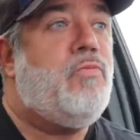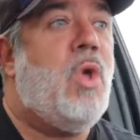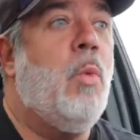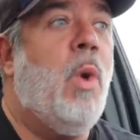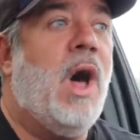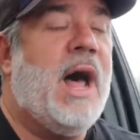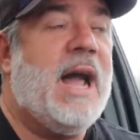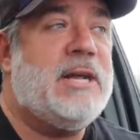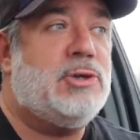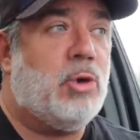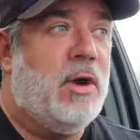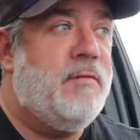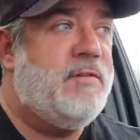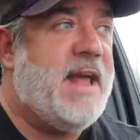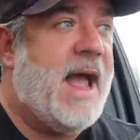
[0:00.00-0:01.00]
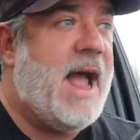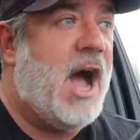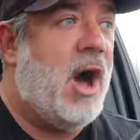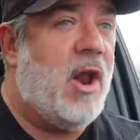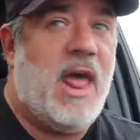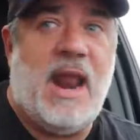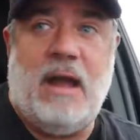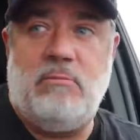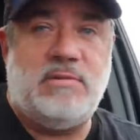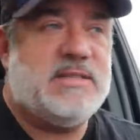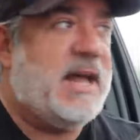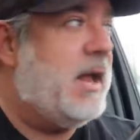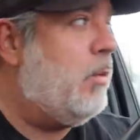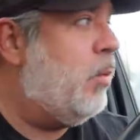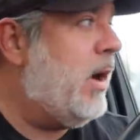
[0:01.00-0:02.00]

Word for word: Well, I drove down and I was like,